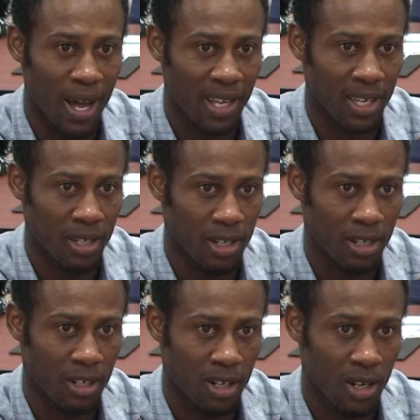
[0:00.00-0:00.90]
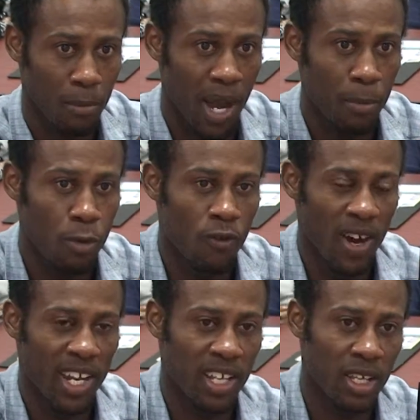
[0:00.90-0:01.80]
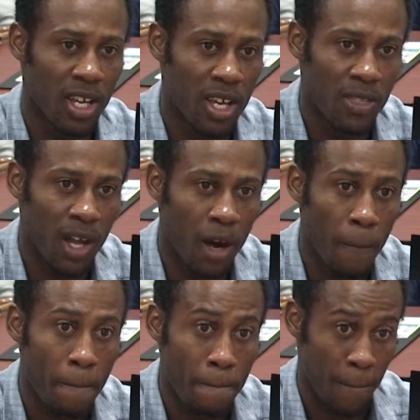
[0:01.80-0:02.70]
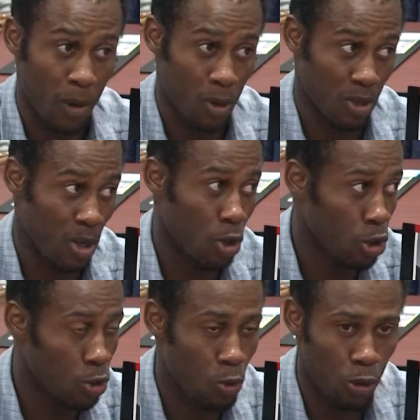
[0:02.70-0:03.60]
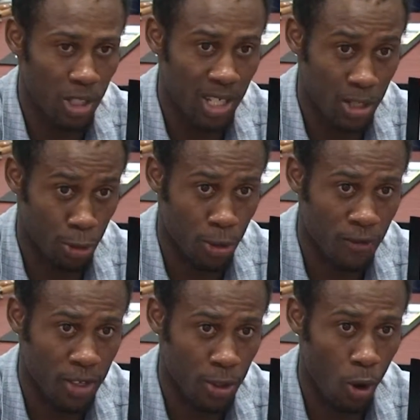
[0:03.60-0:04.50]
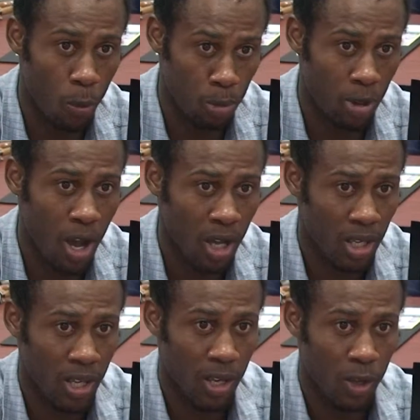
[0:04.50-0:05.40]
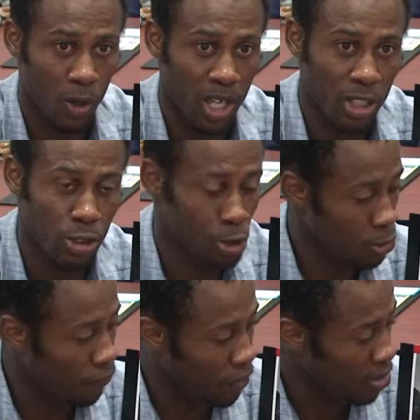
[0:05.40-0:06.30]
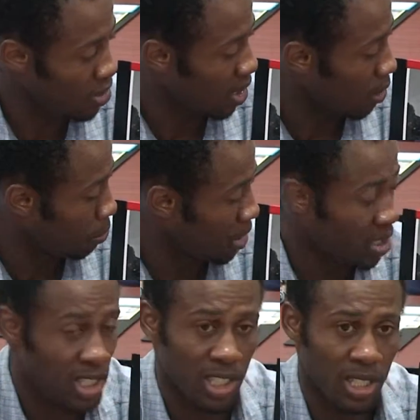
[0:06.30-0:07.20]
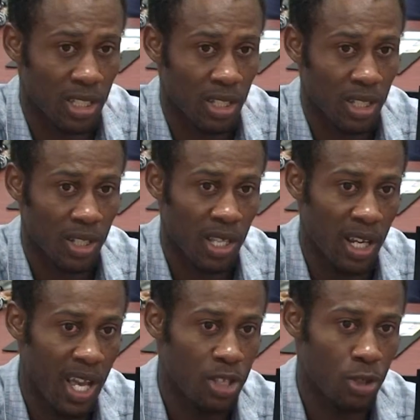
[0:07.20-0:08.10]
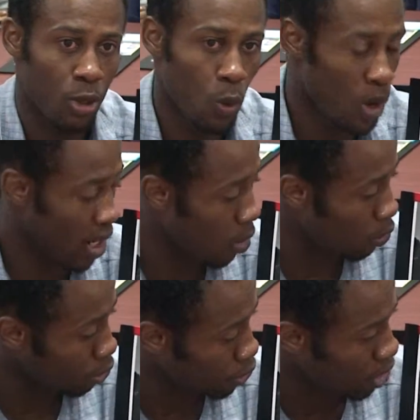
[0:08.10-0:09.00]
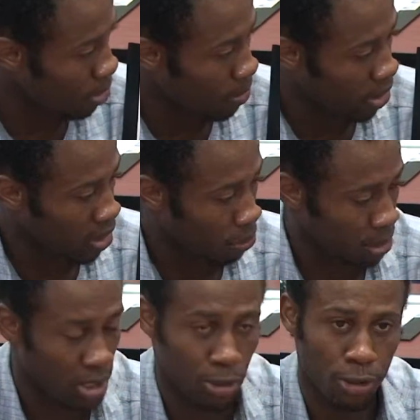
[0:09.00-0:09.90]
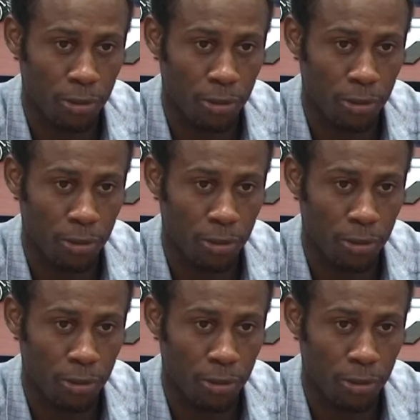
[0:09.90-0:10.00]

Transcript: market by providing the good quality service or product, okay, just to face the competition. Okay, that's all what I want to say about the picture.